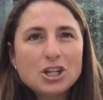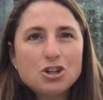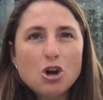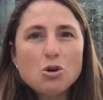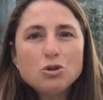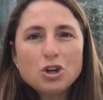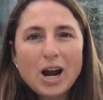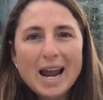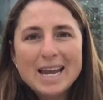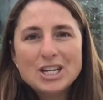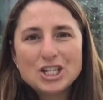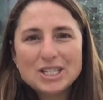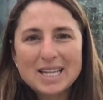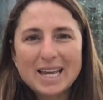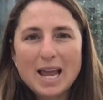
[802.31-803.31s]
Don't try and
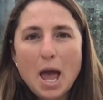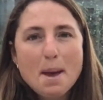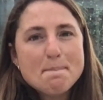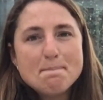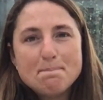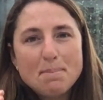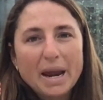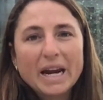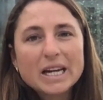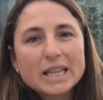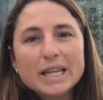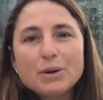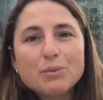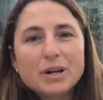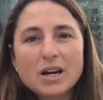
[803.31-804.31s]
just like
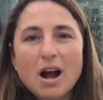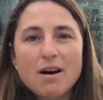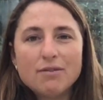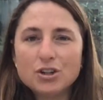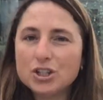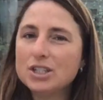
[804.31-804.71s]
barely recover.